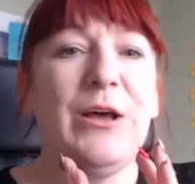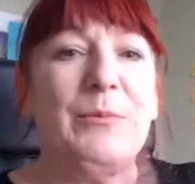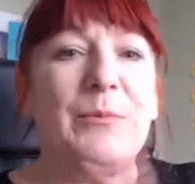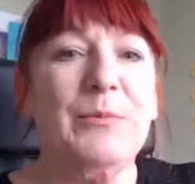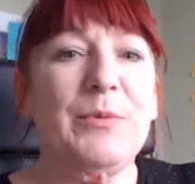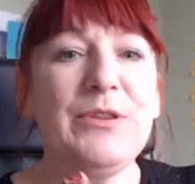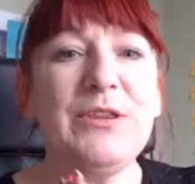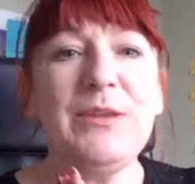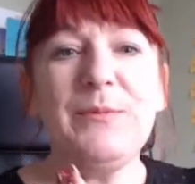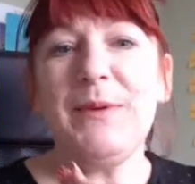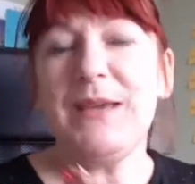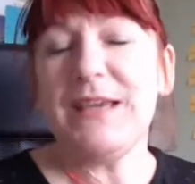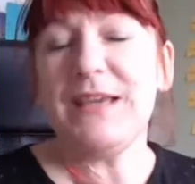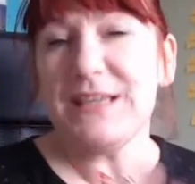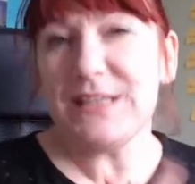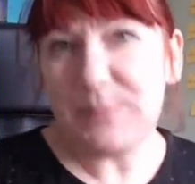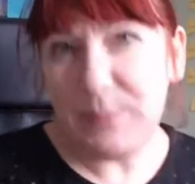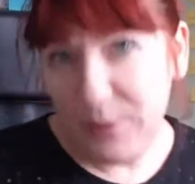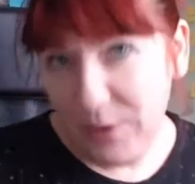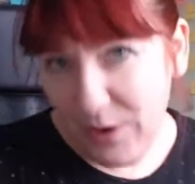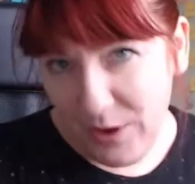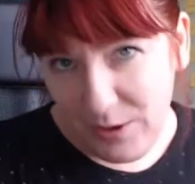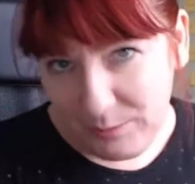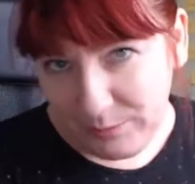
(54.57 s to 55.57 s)
But the biggest
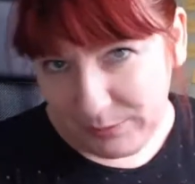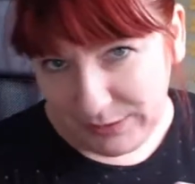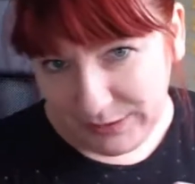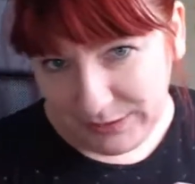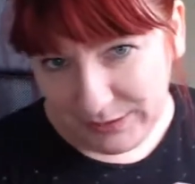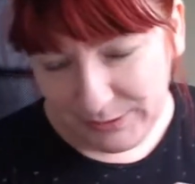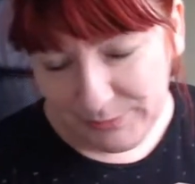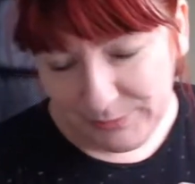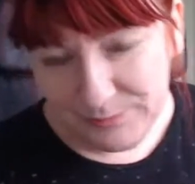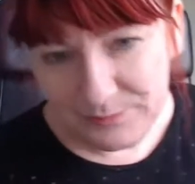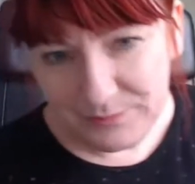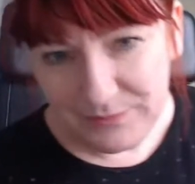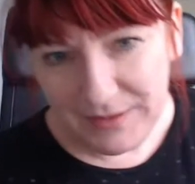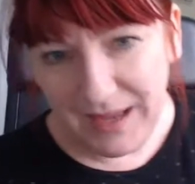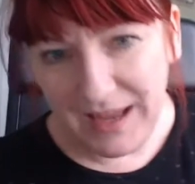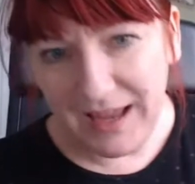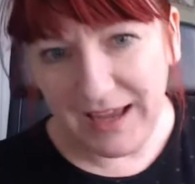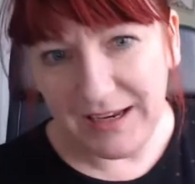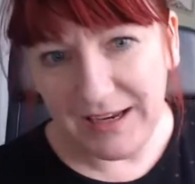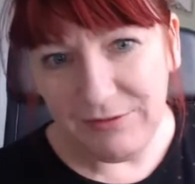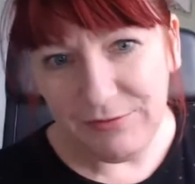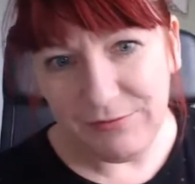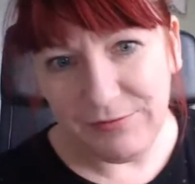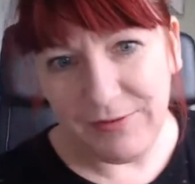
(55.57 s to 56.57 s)
problem
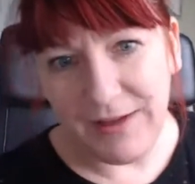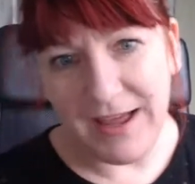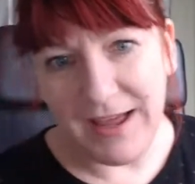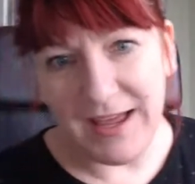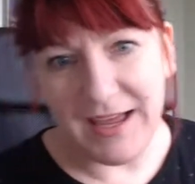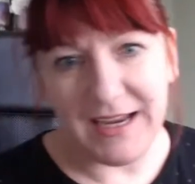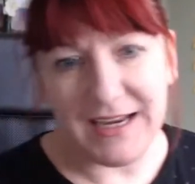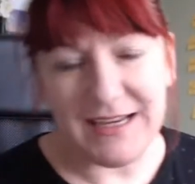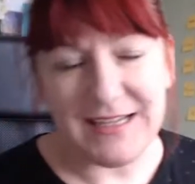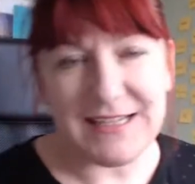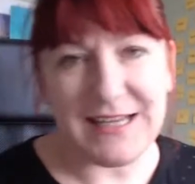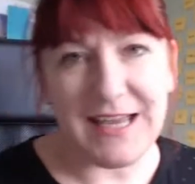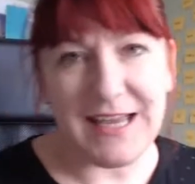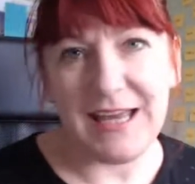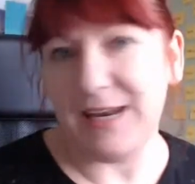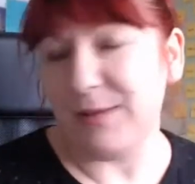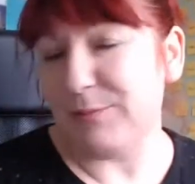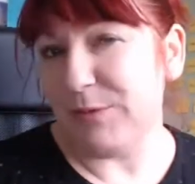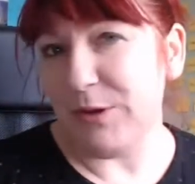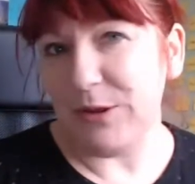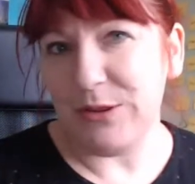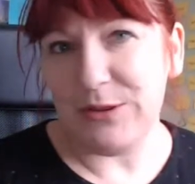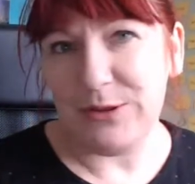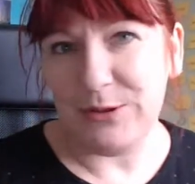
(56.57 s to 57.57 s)
I find, and
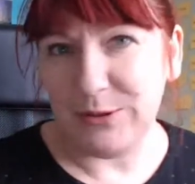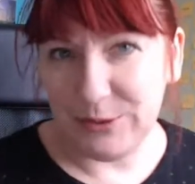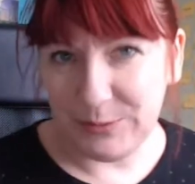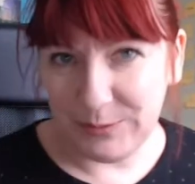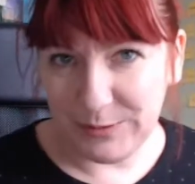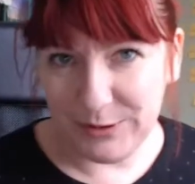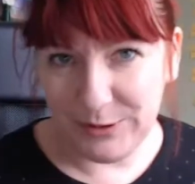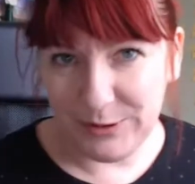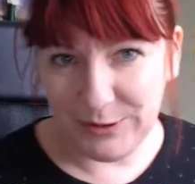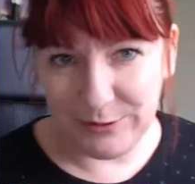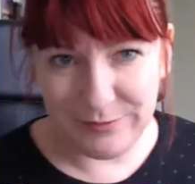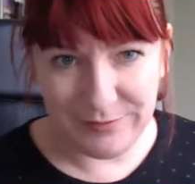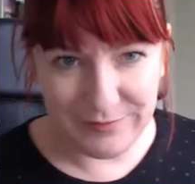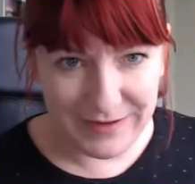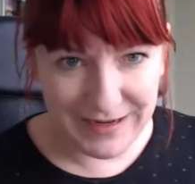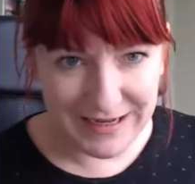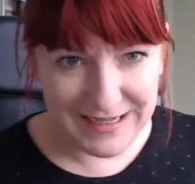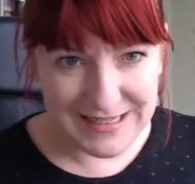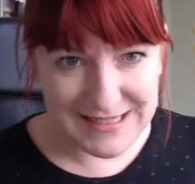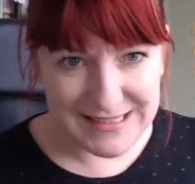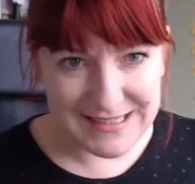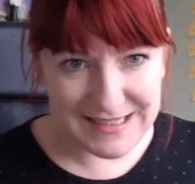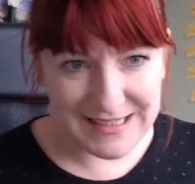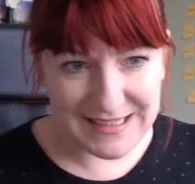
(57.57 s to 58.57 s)
I'm not the only one who
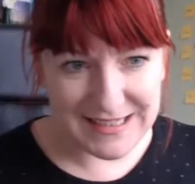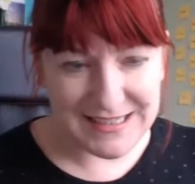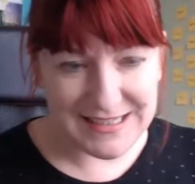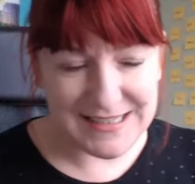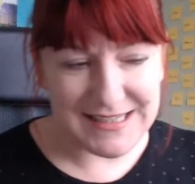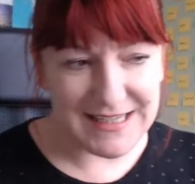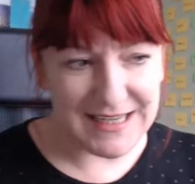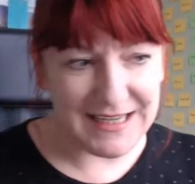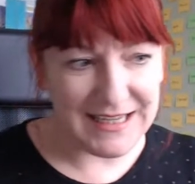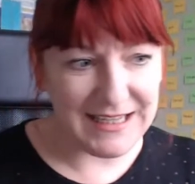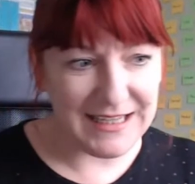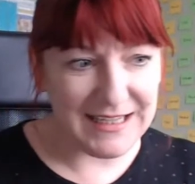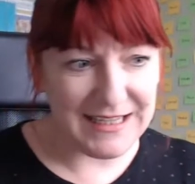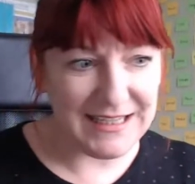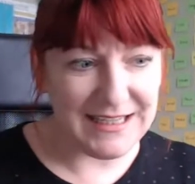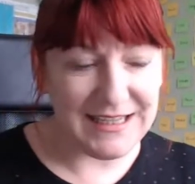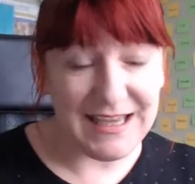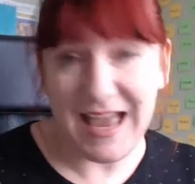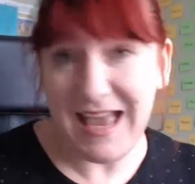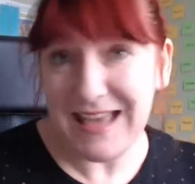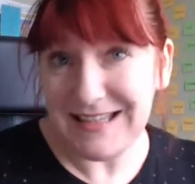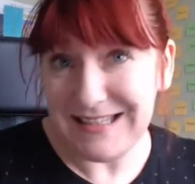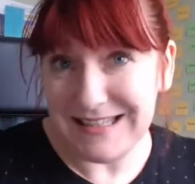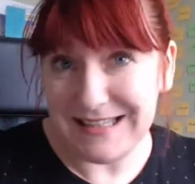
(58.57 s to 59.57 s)
finds this, is,
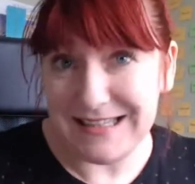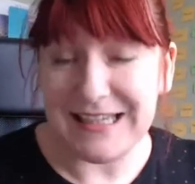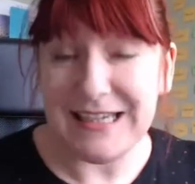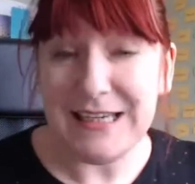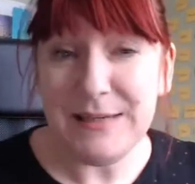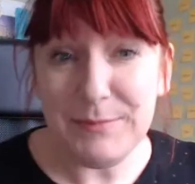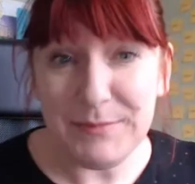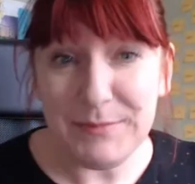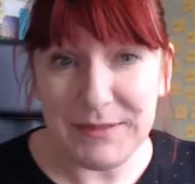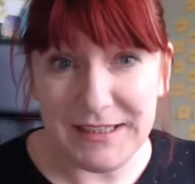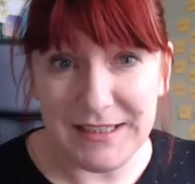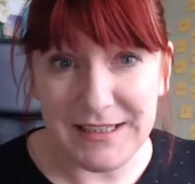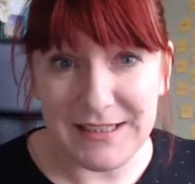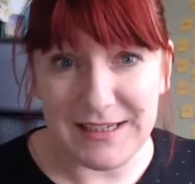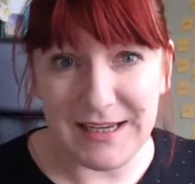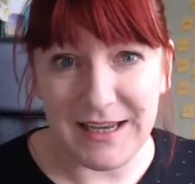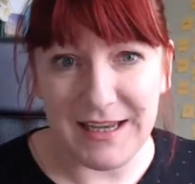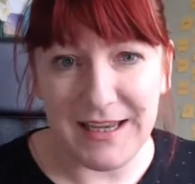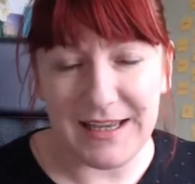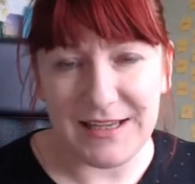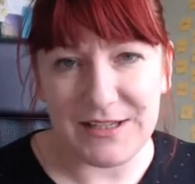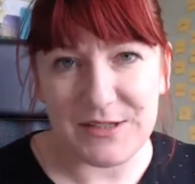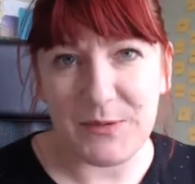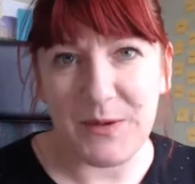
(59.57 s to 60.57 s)
as a team
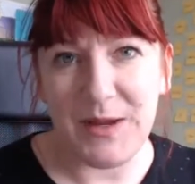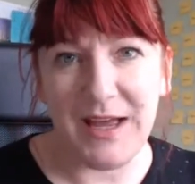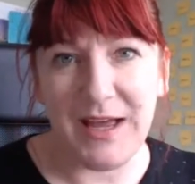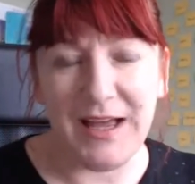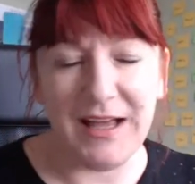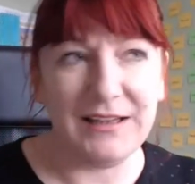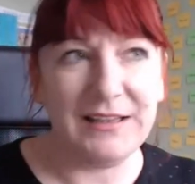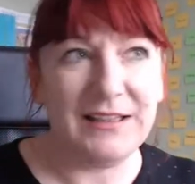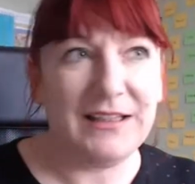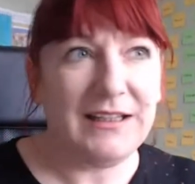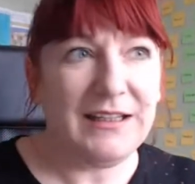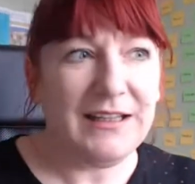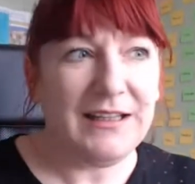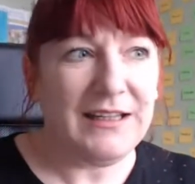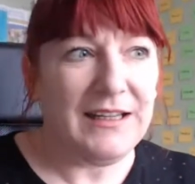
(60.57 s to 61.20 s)
leader as well.